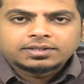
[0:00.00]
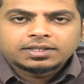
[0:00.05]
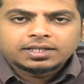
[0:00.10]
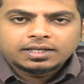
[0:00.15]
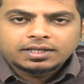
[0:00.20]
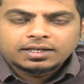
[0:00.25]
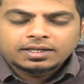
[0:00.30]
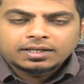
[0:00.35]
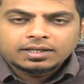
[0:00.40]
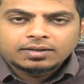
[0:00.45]

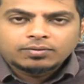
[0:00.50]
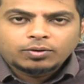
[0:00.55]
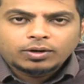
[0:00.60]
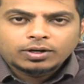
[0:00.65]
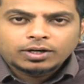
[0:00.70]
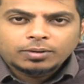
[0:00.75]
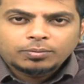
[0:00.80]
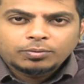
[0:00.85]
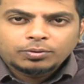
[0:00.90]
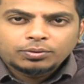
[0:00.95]
what
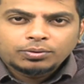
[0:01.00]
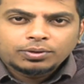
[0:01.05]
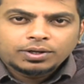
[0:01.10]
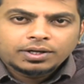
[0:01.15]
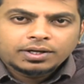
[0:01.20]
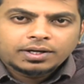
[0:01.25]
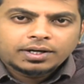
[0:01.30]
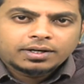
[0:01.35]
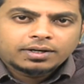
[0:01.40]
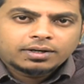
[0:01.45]
I'm doing
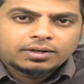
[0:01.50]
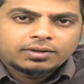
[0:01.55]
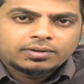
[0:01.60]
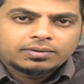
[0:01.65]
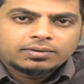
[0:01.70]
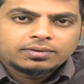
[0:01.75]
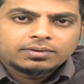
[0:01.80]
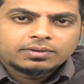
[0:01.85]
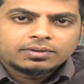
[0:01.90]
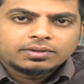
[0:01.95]
right now
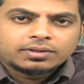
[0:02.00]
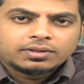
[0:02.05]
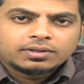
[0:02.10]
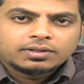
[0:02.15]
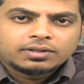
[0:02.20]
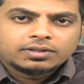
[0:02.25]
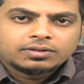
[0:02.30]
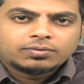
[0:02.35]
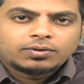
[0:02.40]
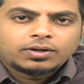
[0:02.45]
is
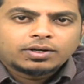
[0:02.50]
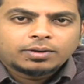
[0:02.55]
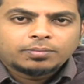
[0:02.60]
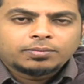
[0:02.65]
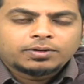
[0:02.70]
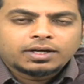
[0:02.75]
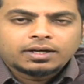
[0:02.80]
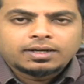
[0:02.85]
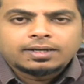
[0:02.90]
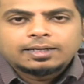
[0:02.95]
what I'm
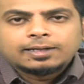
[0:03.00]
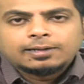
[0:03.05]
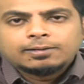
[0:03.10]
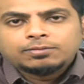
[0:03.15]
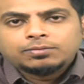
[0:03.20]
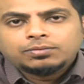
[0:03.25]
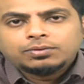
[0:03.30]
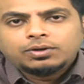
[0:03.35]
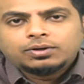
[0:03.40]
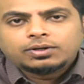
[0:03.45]
telling you,
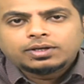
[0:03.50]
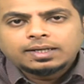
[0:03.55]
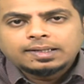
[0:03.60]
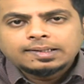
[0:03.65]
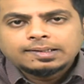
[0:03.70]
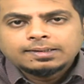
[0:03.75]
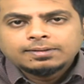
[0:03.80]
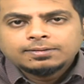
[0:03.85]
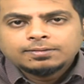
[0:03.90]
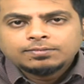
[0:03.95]
okay,
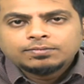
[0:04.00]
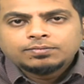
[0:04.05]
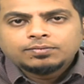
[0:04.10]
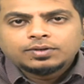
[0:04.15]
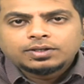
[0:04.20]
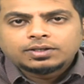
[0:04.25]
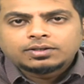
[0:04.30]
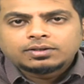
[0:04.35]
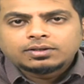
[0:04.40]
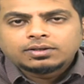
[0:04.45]
with
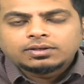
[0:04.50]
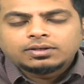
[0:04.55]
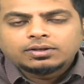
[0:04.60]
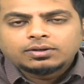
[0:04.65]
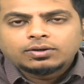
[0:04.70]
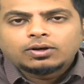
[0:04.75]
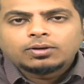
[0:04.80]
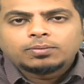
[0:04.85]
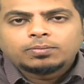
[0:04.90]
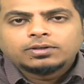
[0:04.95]

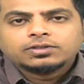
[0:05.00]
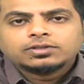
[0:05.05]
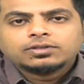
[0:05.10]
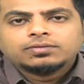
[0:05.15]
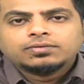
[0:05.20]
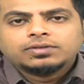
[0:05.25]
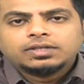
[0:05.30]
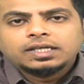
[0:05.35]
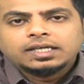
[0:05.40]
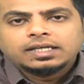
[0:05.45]
not much of
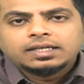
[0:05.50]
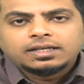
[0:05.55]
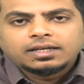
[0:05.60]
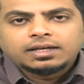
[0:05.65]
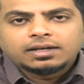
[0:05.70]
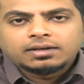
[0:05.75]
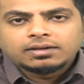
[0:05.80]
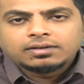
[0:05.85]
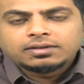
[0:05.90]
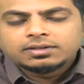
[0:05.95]
detail.
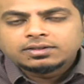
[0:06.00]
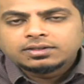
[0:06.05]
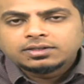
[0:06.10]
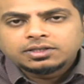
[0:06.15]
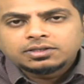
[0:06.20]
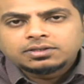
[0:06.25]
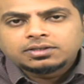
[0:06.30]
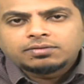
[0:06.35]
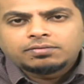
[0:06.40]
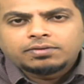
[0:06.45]
This is just
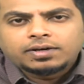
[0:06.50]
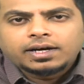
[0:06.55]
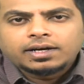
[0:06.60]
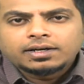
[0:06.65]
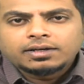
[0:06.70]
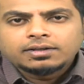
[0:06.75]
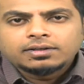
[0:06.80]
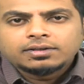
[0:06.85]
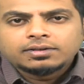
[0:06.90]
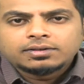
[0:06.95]
a fact.
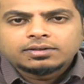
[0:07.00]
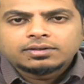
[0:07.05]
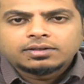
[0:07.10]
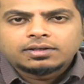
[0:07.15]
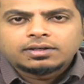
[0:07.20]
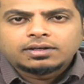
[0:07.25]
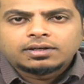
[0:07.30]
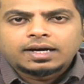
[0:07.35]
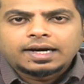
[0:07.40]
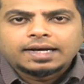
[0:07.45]

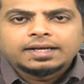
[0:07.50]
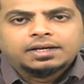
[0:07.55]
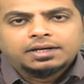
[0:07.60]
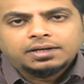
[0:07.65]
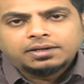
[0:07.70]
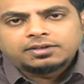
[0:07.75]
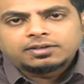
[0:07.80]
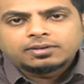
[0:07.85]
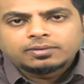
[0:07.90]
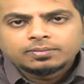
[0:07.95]
I eat,
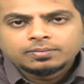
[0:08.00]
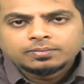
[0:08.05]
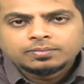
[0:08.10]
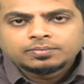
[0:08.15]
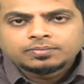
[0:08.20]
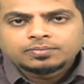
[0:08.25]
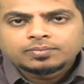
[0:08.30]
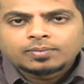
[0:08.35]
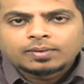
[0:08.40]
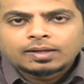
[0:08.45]

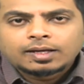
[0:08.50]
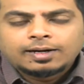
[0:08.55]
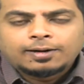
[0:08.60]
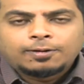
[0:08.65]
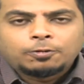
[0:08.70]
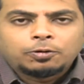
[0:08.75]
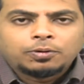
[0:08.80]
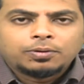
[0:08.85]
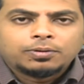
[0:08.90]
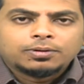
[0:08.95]

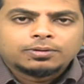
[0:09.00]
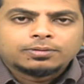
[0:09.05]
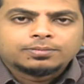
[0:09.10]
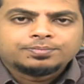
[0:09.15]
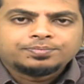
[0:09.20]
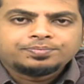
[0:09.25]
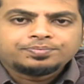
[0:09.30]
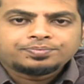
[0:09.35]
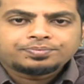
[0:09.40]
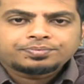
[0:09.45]
or
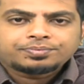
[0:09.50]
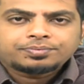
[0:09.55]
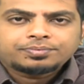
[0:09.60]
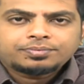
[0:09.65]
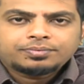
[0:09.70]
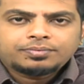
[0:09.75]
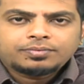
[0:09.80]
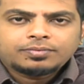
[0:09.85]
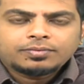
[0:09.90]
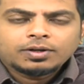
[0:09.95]

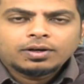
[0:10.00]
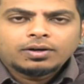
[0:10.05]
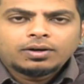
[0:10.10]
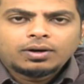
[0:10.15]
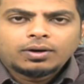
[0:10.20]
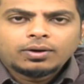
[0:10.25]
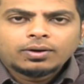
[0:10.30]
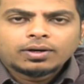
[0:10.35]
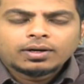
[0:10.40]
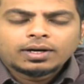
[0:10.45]

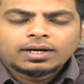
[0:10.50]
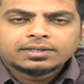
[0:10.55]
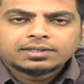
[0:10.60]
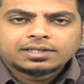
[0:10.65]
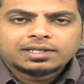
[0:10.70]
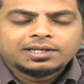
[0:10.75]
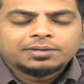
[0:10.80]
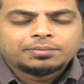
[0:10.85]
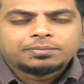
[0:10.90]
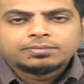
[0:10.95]
I
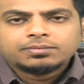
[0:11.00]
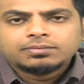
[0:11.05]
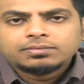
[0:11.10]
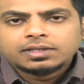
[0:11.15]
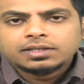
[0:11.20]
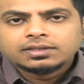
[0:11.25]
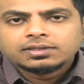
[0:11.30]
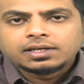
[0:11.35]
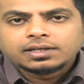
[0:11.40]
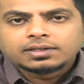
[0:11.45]
sleep, things
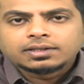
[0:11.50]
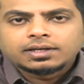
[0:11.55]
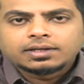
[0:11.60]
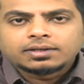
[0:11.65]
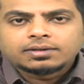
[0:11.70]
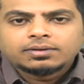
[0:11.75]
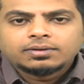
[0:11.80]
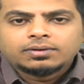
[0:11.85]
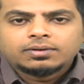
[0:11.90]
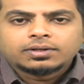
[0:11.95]
like that,
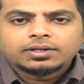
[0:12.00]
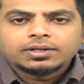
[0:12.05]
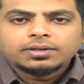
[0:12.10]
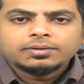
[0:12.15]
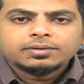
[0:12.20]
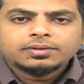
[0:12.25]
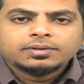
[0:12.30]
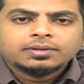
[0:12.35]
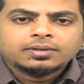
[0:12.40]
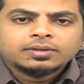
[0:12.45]
okay.
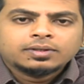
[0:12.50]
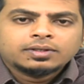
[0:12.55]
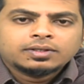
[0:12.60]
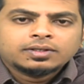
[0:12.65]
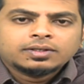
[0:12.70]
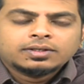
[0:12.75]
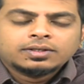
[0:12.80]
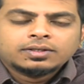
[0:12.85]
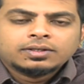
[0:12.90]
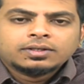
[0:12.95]

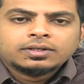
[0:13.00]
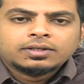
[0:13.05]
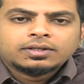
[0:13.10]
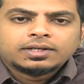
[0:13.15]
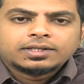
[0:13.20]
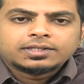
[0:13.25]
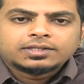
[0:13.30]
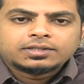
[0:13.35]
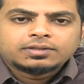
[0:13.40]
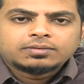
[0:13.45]

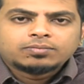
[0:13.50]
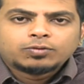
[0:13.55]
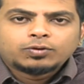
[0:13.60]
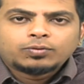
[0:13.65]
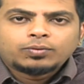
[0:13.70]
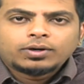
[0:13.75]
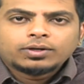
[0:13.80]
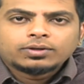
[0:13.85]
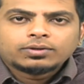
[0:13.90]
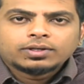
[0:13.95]
Let's move
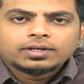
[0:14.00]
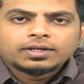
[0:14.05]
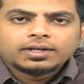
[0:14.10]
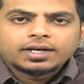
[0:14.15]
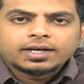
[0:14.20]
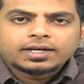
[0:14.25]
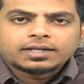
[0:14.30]
on to the next